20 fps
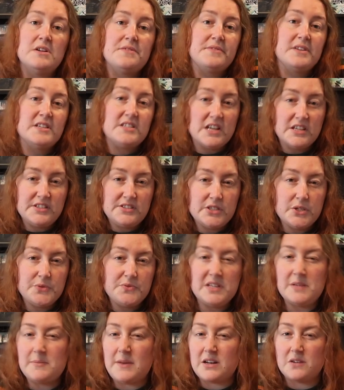This has to do
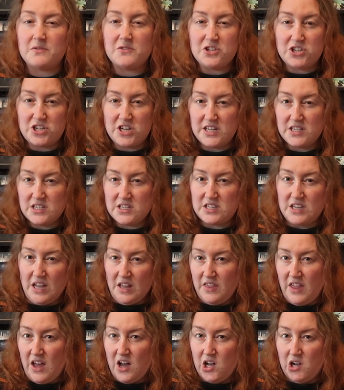with the amount of chits
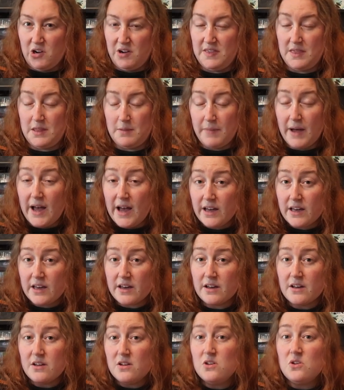that are in the bag.